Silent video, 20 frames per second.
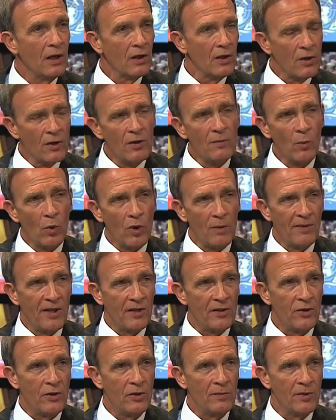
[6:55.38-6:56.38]
learn more
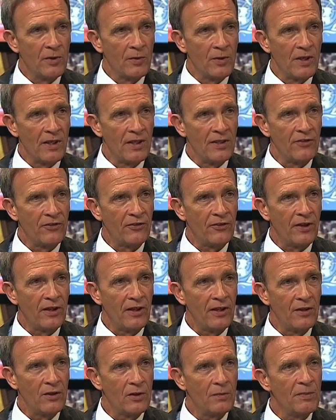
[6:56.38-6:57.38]
about human rights
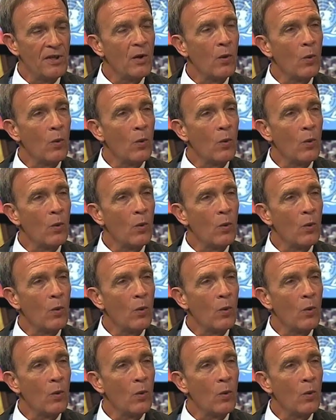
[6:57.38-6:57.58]
and to be